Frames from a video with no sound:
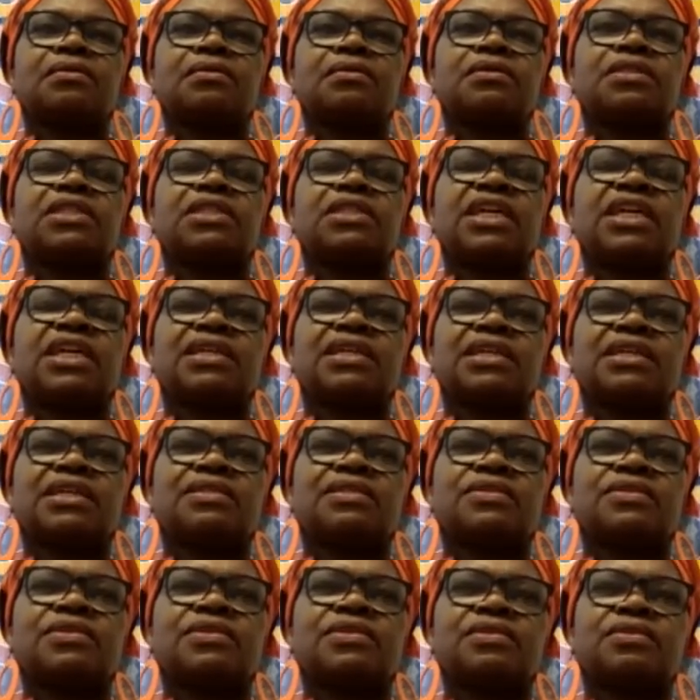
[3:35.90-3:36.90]
tired
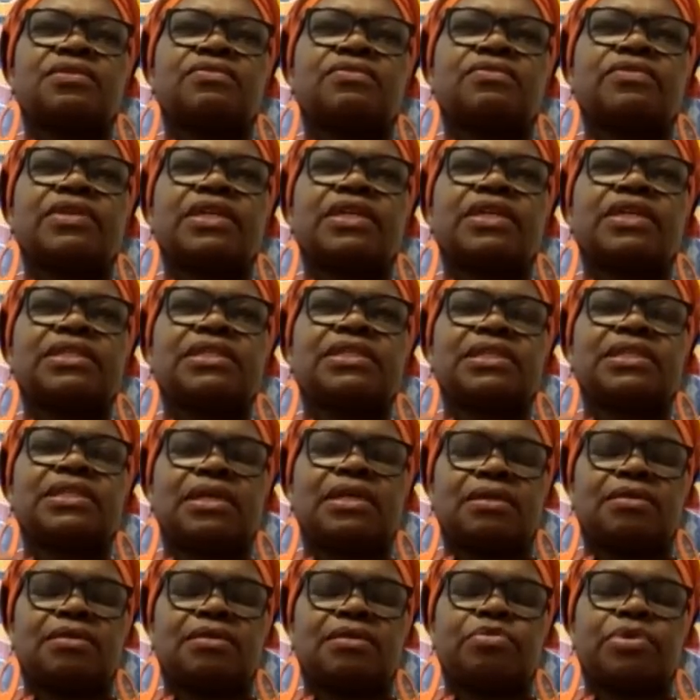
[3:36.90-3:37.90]
of getting
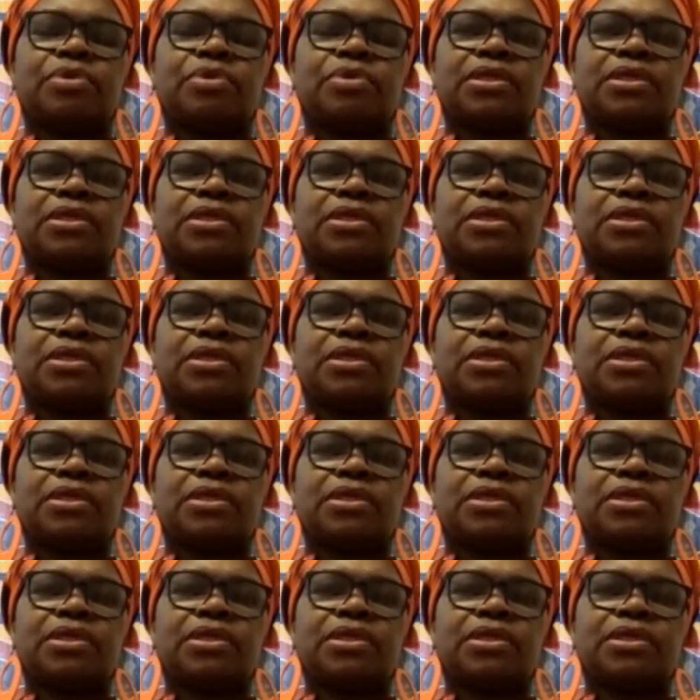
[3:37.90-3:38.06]
up,